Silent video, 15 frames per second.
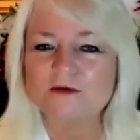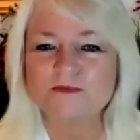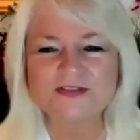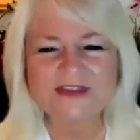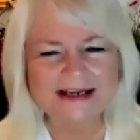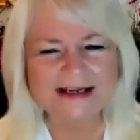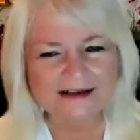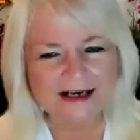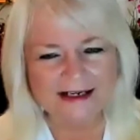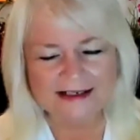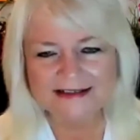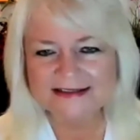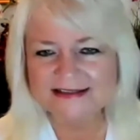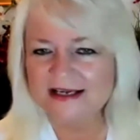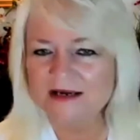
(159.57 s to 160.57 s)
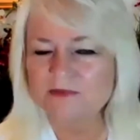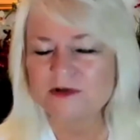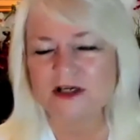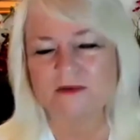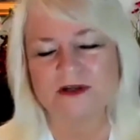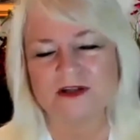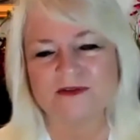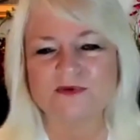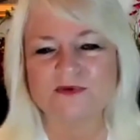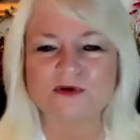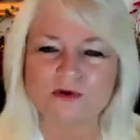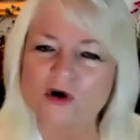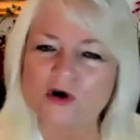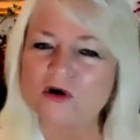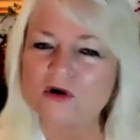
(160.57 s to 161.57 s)
But that guidance kept coming
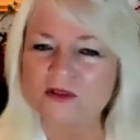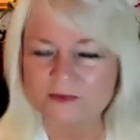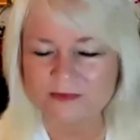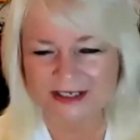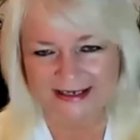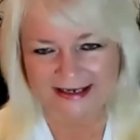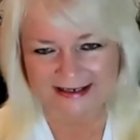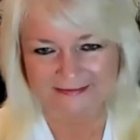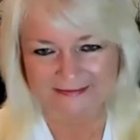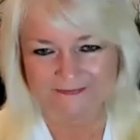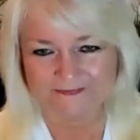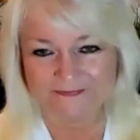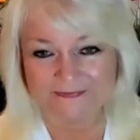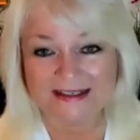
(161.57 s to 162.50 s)
through. Call them again.